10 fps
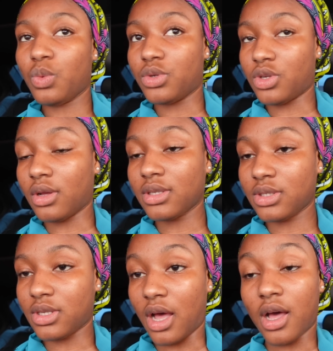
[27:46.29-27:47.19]
with
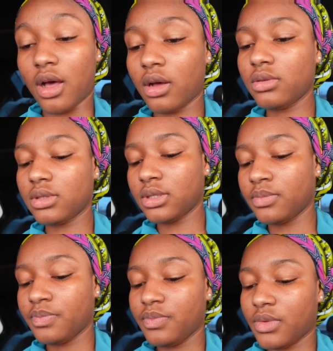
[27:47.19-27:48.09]
us to her house,
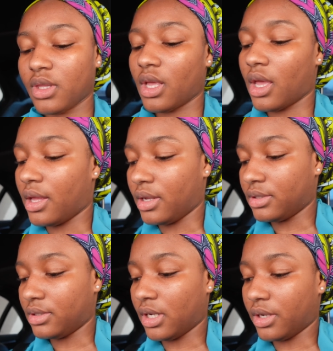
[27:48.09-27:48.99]

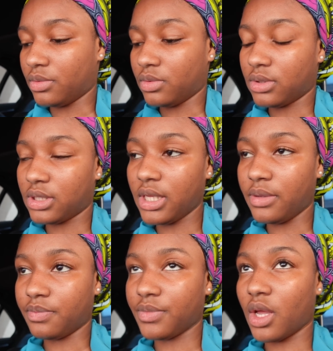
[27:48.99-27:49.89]
and then we'll see.